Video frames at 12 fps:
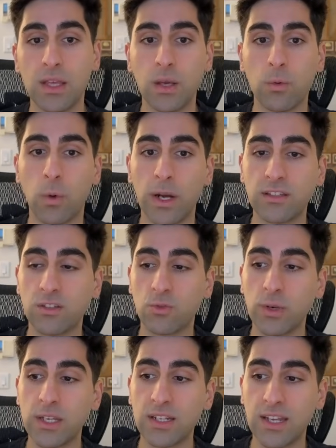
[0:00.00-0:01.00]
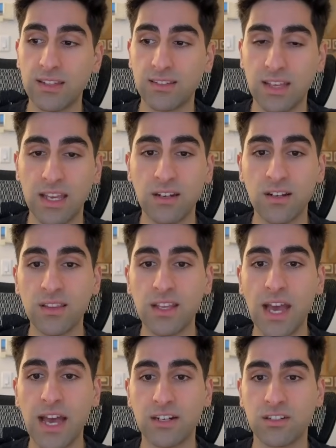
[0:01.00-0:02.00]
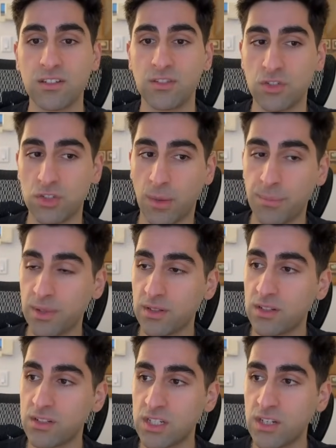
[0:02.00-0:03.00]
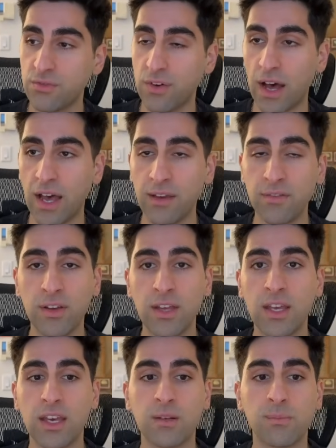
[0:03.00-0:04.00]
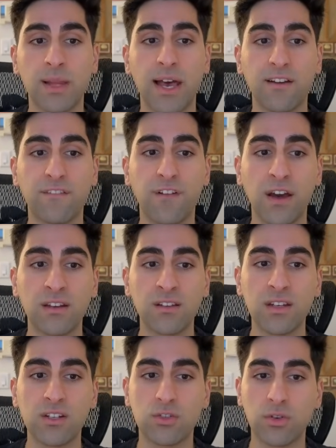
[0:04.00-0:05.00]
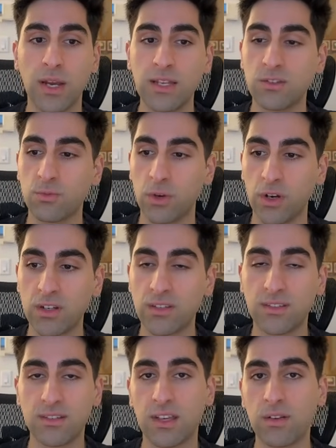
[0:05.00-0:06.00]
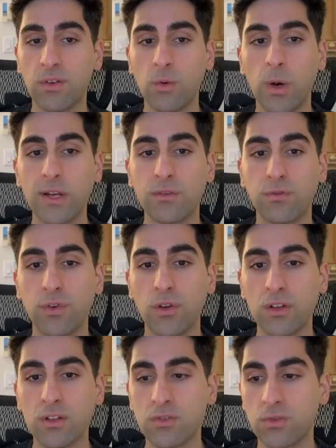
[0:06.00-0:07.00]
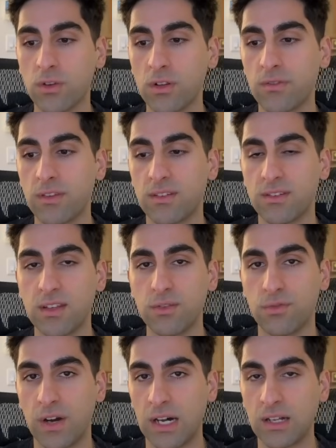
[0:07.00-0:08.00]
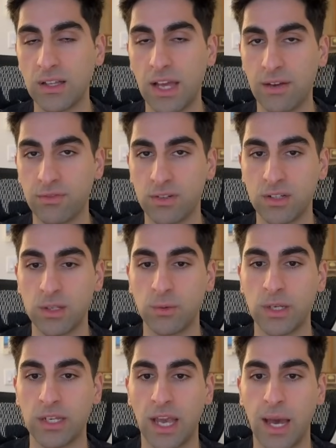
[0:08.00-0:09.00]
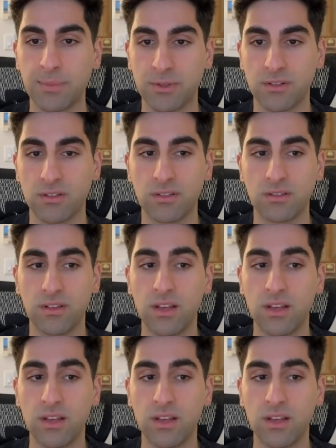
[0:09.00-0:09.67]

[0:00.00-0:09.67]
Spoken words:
White's queen gets in on the action, jumping to g5, and black finally trades rooks, giving white full control of the c-file after he recaptures.